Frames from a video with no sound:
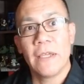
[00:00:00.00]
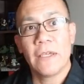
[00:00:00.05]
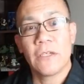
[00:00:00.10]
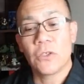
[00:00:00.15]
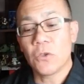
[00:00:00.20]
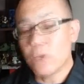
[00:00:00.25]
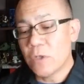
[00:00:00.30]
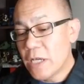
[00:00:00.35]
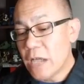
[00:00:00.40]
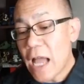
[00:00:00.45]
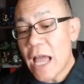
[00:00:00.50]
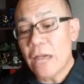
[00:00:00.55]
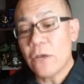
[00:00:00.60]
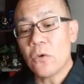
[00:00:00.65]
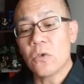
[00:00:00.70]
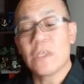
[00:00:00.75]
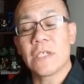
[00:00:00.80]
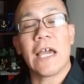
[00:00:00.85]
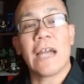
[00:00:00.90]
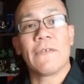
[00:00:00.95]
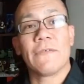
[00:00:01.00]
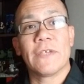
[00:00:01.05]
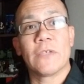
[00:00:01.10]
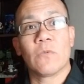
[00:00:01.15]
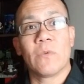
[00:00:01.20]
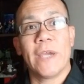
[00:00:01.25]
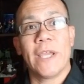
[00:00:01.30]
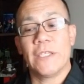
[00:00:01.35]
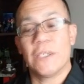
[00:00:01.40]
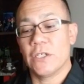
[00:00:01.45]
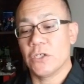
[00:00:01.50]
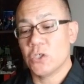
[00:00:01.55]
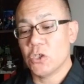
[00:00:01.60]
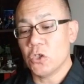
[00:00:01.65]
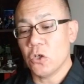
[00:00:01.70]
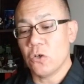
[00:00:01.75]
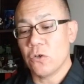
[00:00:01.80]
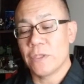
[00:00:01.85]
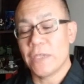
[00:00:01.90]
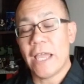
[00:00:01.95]
So God goes out of his way to
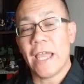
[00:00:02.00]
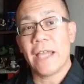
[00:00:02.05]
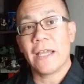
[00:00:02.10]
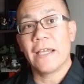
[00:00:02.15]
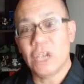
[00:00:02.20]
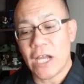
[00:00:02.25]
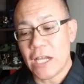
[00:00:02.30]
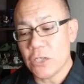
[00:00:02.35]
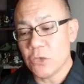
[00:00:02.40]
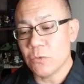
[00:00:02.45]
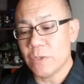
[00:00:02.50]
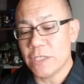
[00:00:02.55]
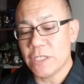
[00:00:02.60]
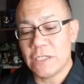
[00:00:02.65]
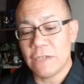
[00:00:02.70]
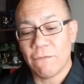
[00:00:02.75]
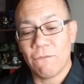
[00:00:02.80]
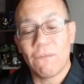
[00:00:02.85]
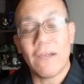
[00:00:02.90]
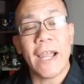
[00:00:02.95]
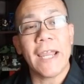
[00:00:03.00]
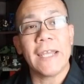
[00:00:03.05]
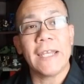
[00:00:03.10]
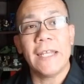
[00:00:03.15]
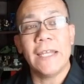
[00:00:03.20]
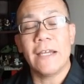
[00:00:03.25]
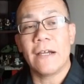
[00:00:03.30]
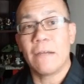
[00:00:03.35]
show that Joshua's divinely